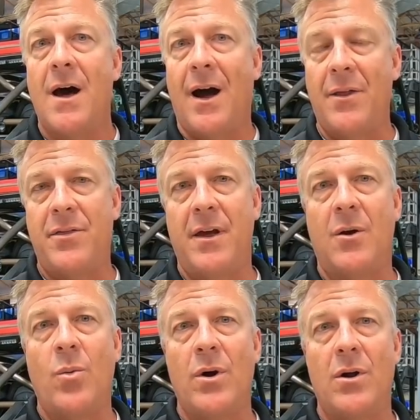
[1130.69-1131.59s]
I
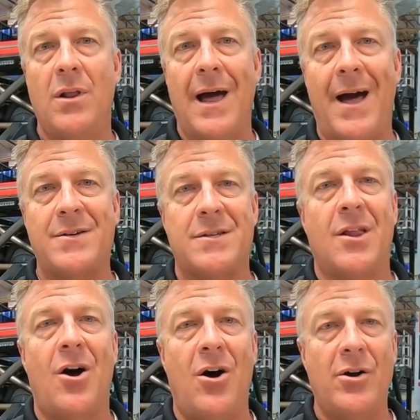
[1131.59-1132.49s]
think, will last
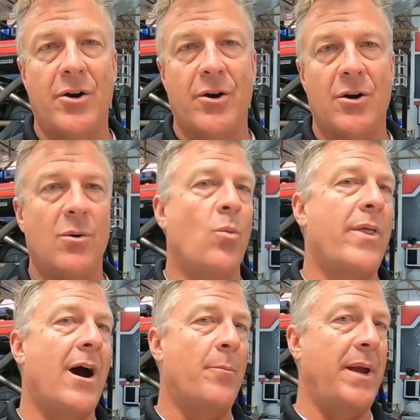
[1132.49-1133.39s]
longer
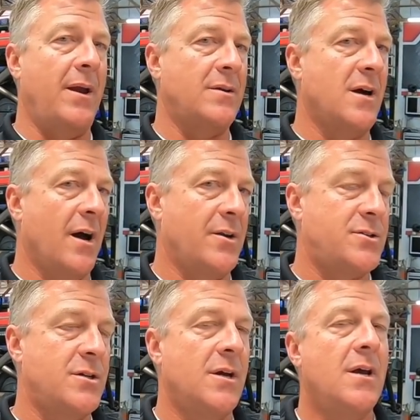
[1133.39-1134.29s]
without being
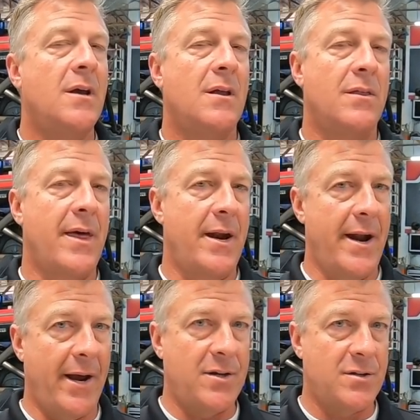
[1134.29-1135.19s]
touched than
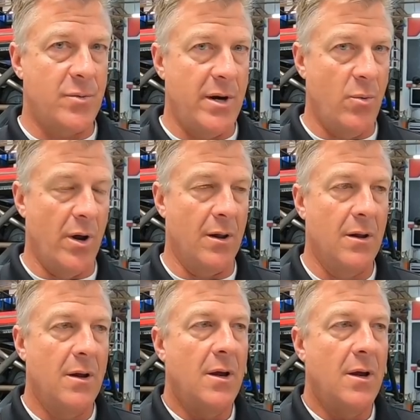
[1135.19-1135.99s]
an X3 will.